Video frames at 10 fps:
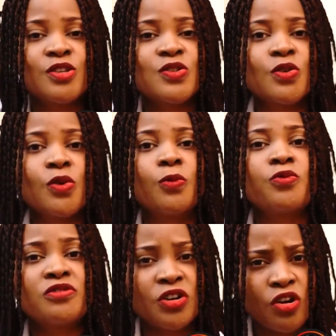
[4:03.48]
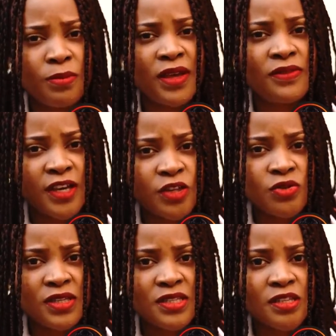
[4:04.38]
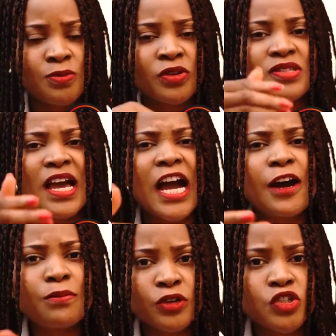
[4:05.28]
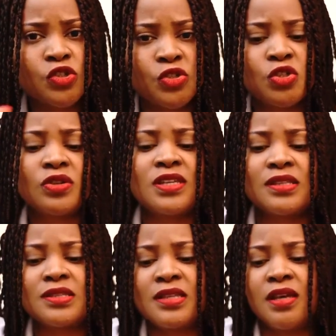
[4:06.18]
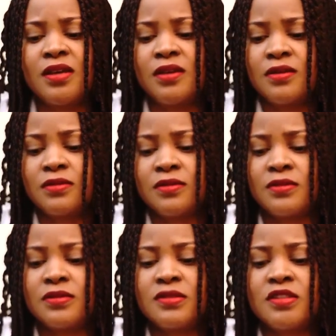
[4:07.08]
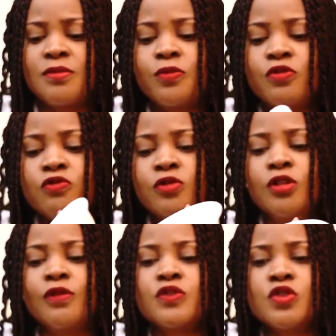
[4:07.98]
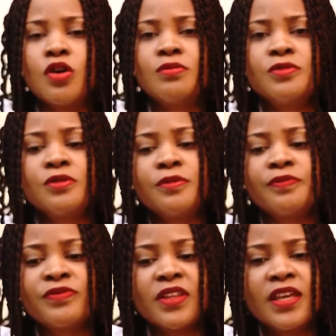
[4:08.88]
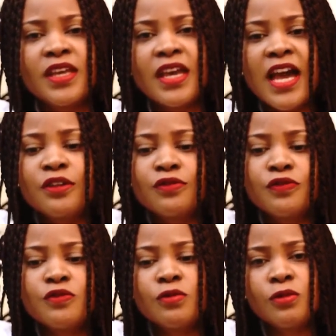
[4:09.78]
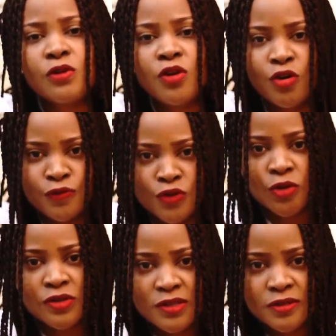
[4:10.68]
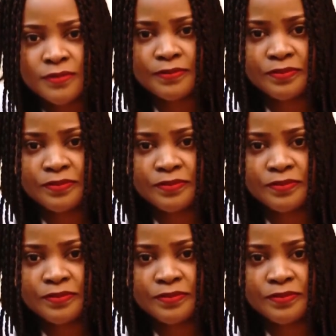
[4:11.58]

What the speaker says: So we recommend that you eat it. But how much should you eat? Simple rule of thumb, a handful of nuts.